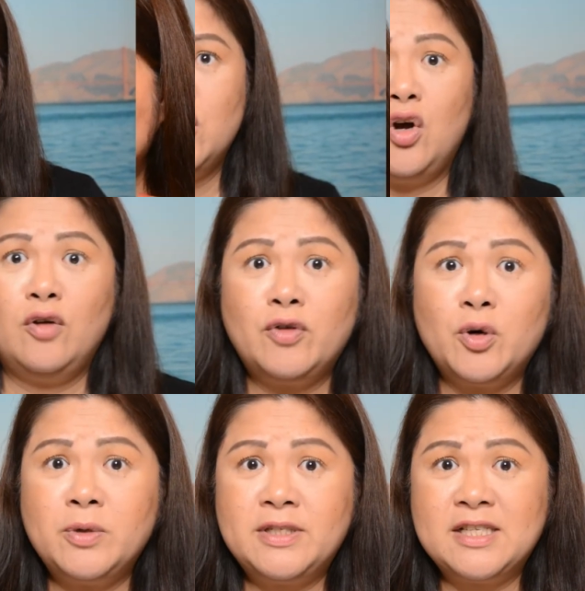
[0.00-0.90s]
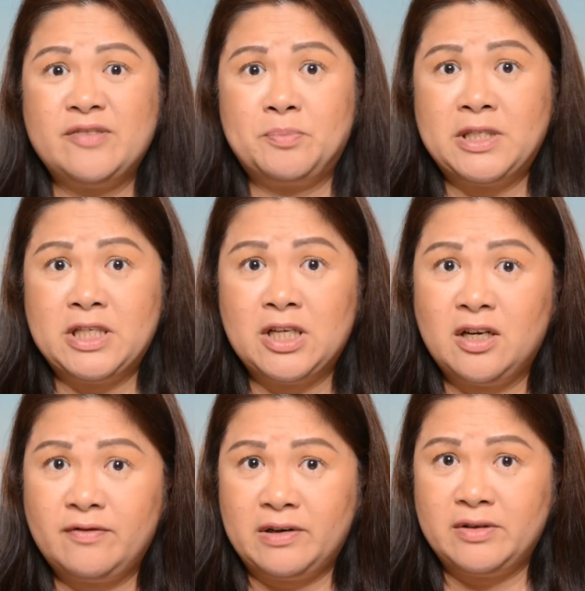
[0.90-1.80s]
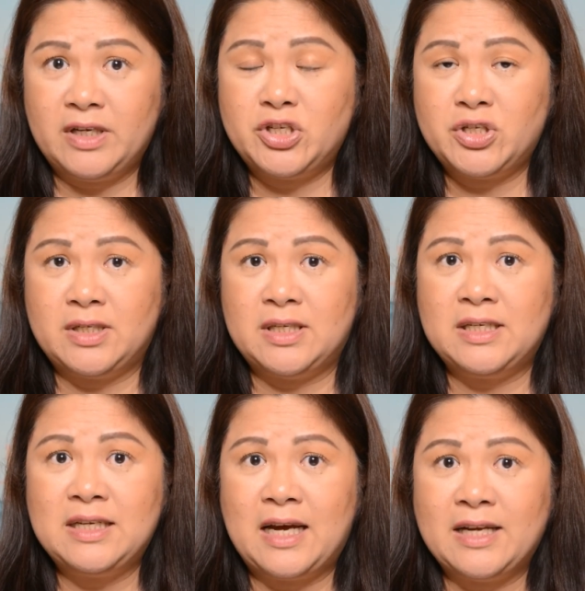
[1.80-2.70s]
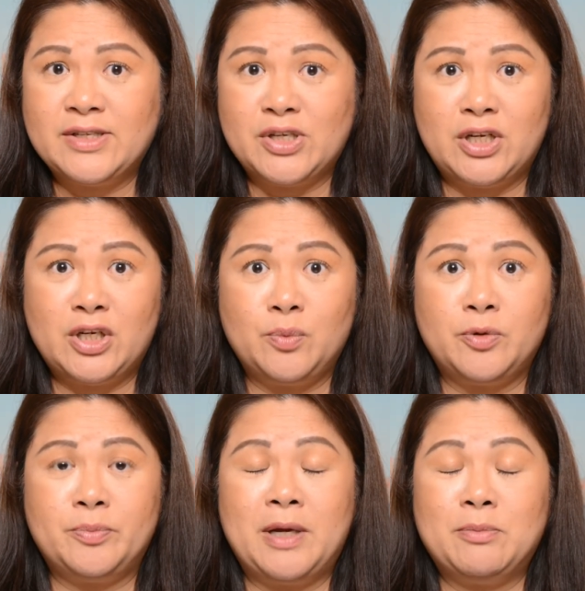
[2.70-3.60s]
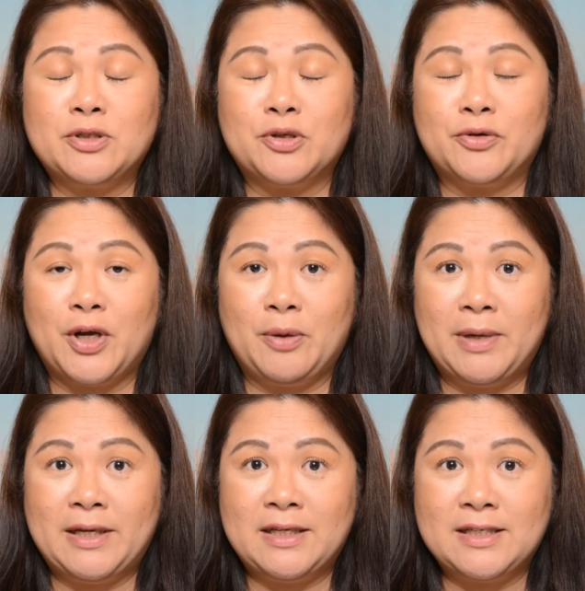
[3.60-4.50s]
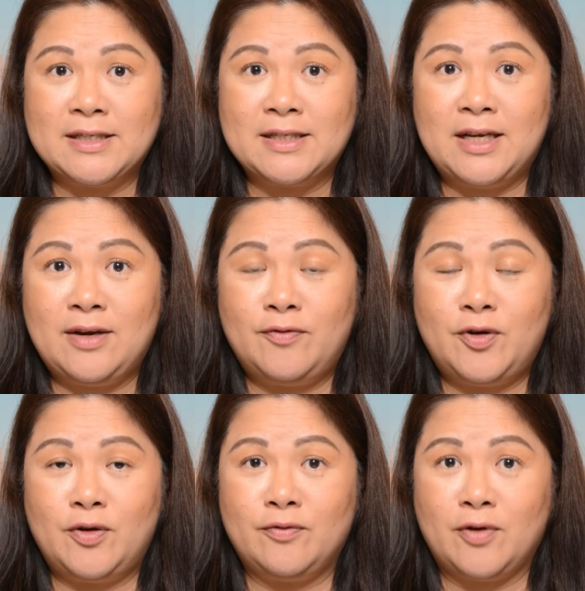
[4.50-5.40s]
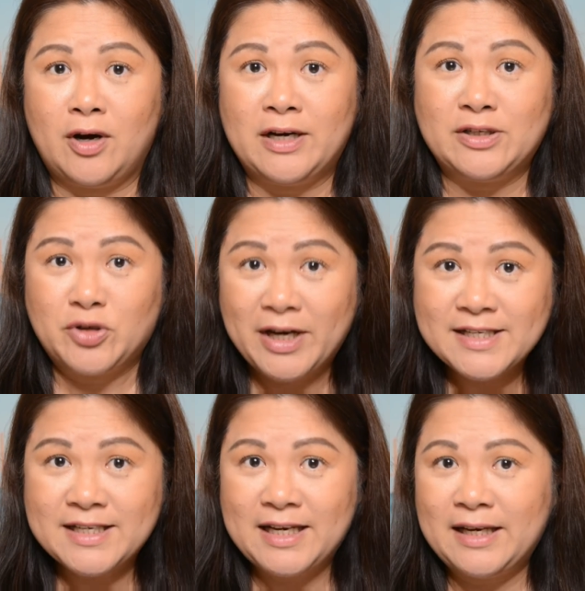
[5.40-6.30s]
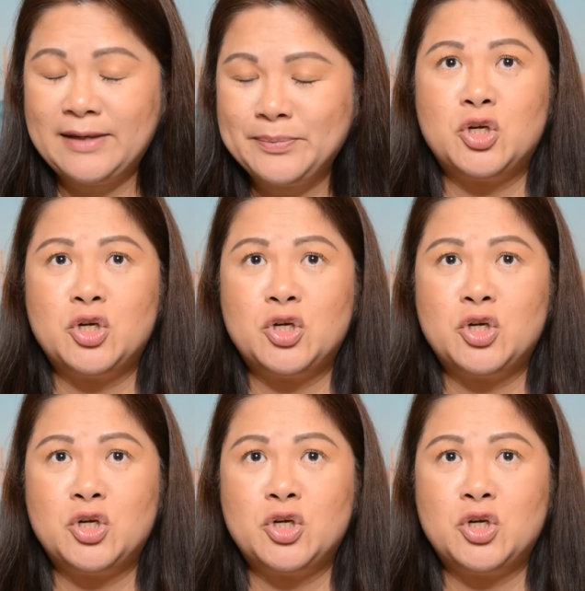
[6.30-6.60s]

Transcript: So overall, with this particular foundation, I certainly wouldn't be able to recommend this if you've got a dry skin,